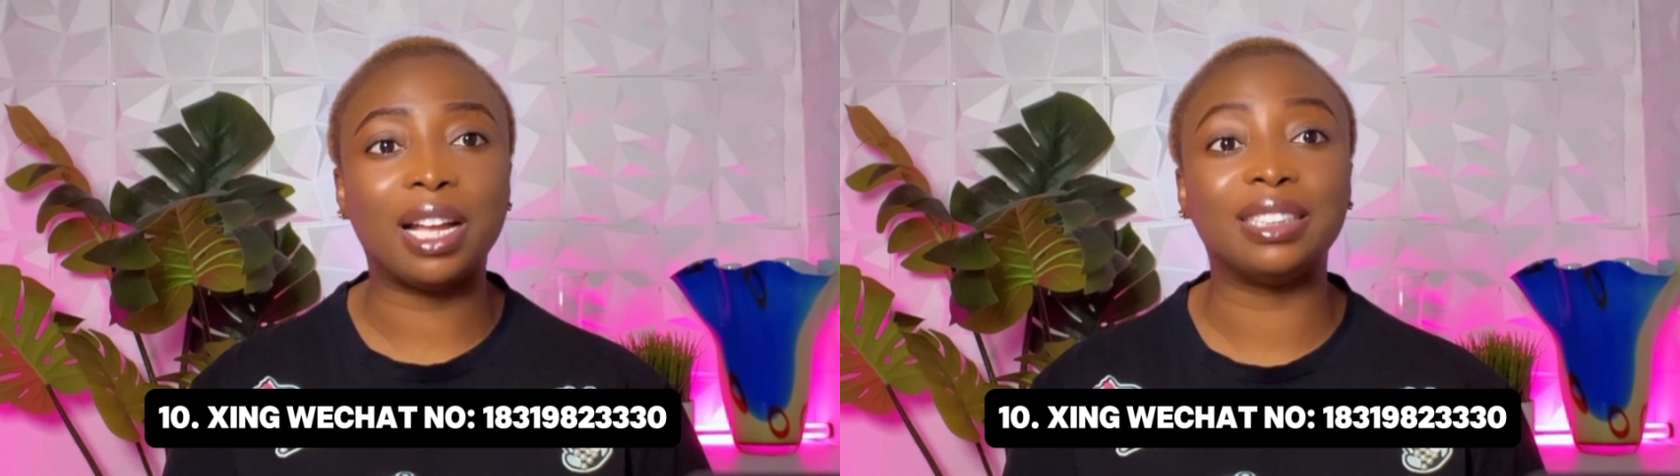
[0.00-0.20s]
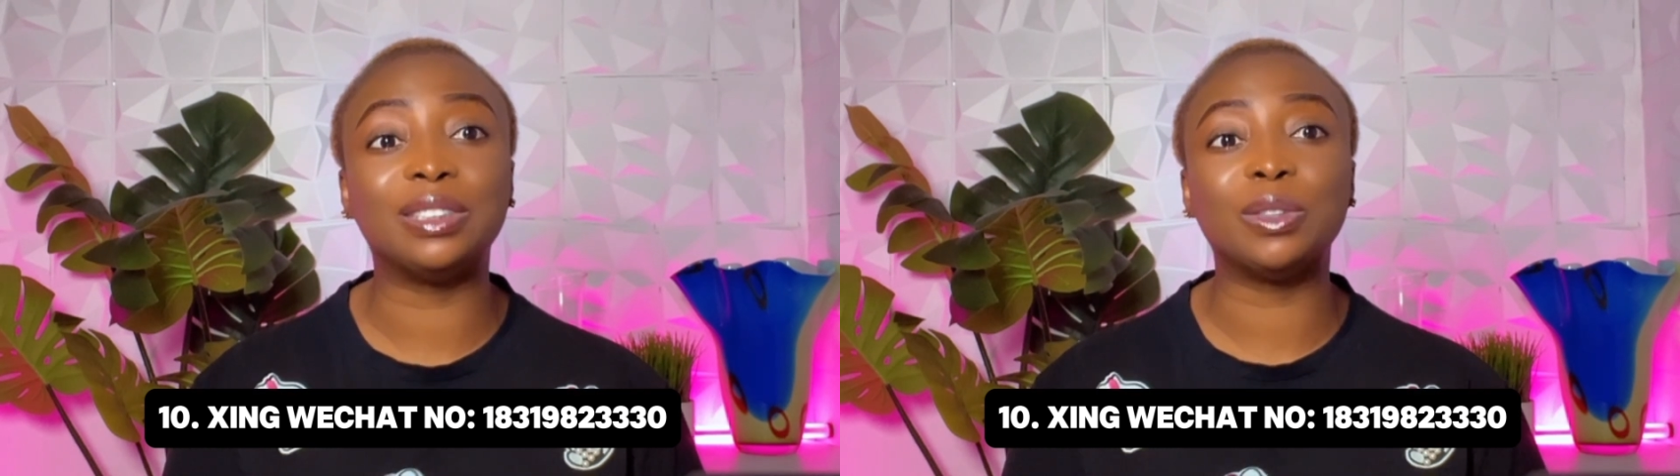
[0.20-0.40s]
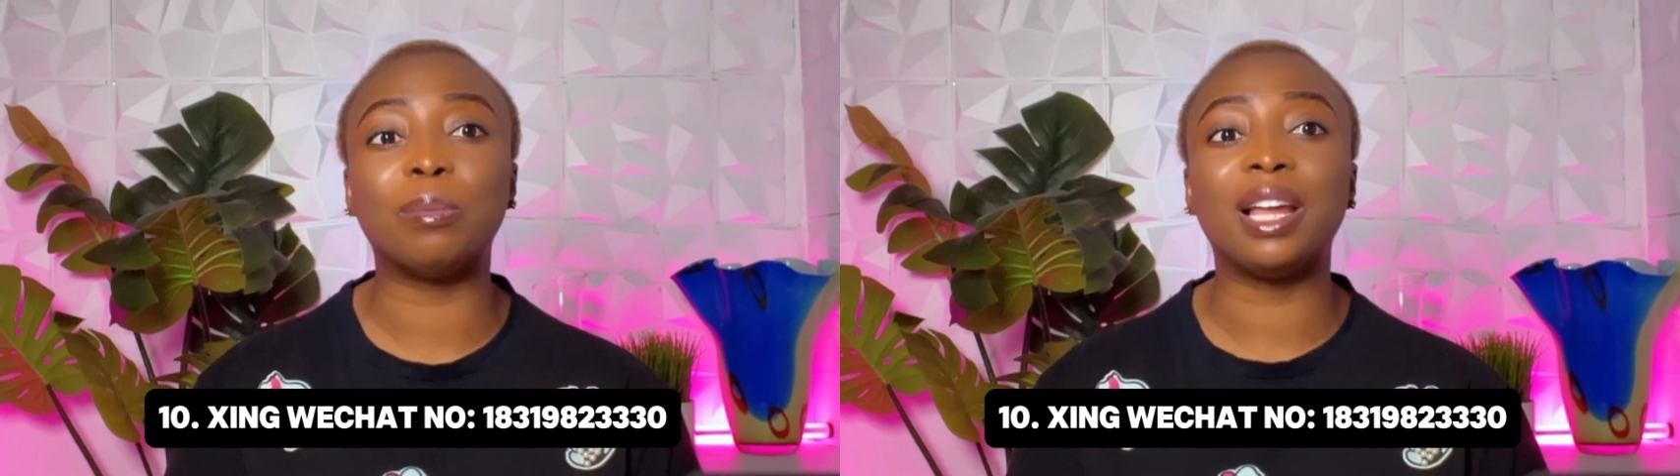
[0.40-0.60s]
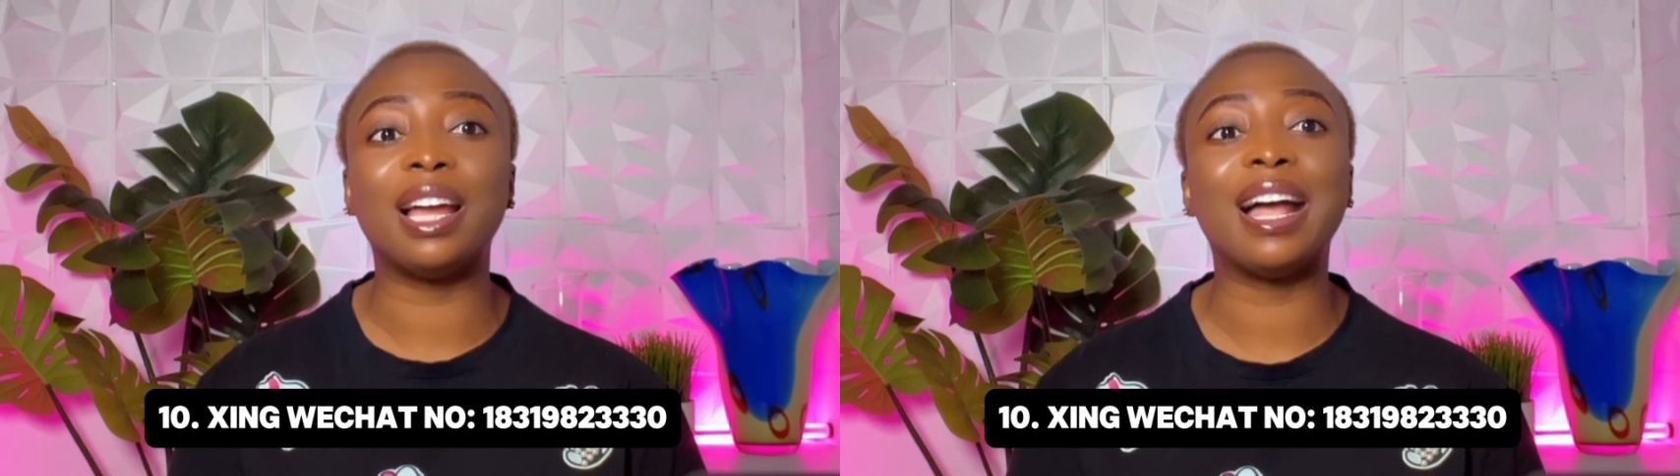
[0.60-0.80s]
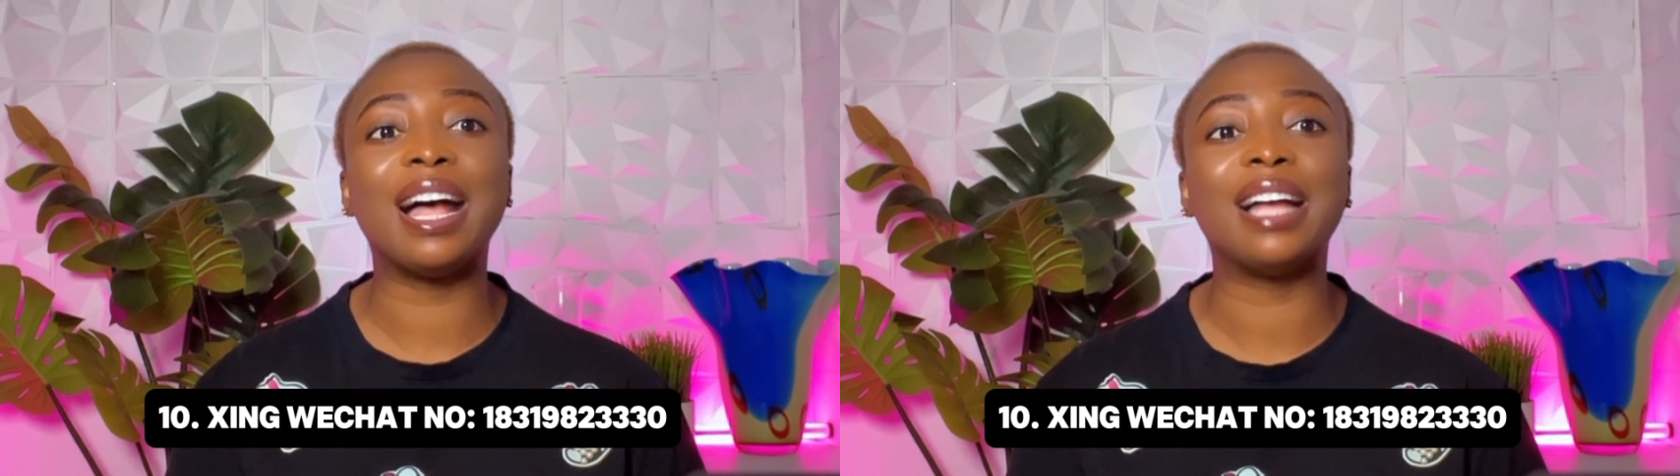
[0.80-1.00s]
This supplier
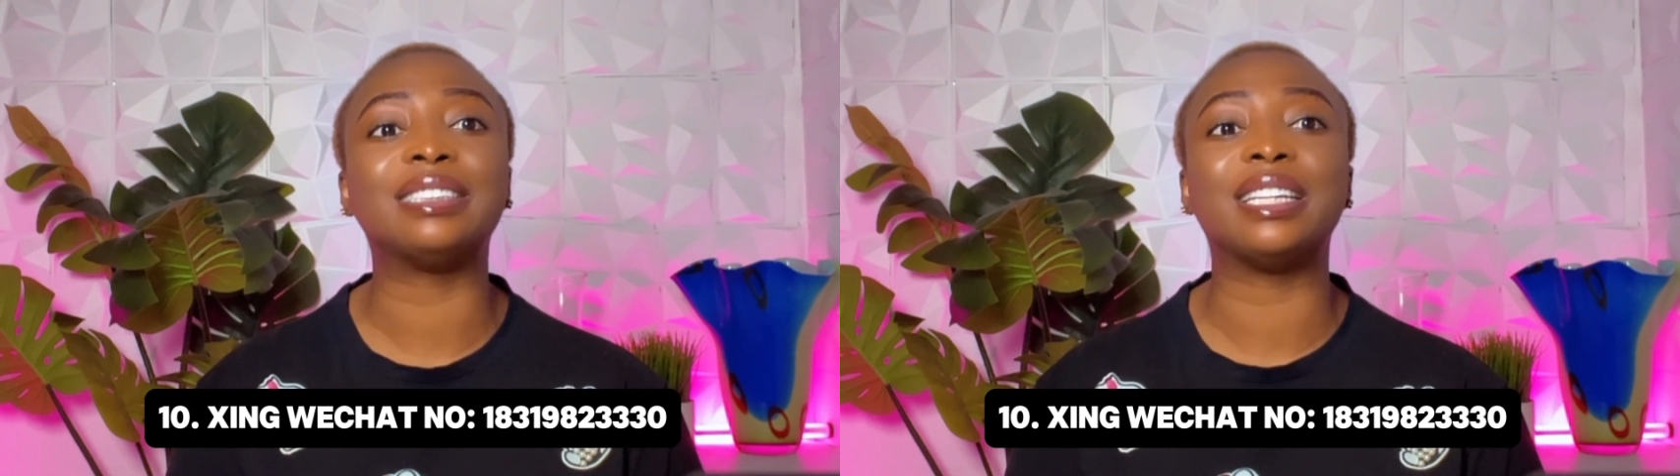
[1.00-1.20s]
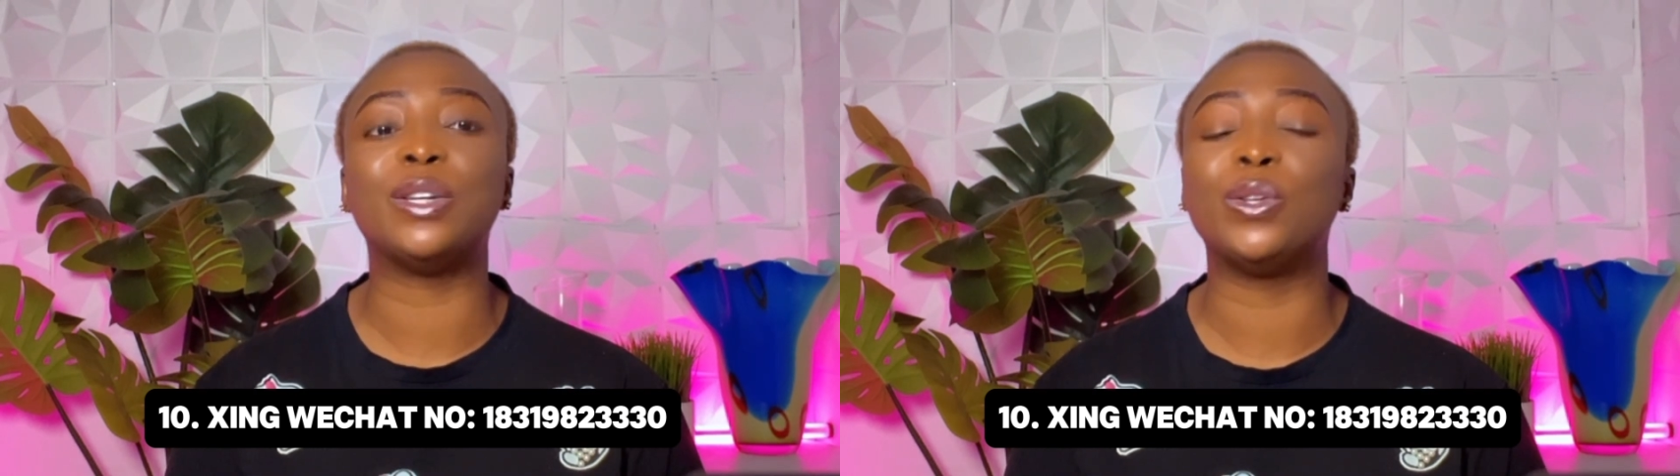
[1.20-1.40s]
has a